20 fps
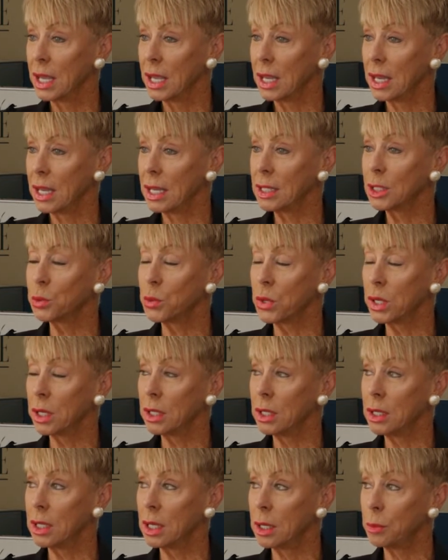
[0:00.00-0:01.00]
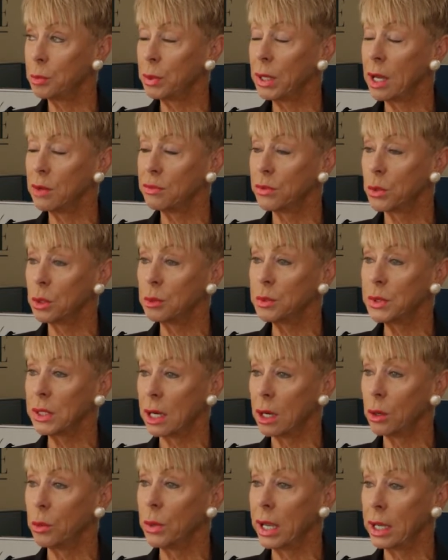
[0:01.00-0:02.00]
It's one of the platforms that
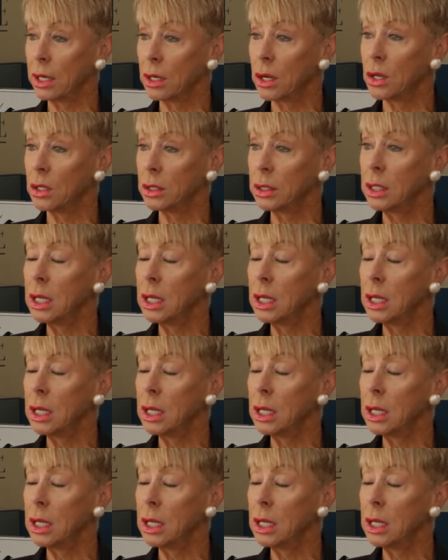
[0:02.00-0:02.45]
I ran on.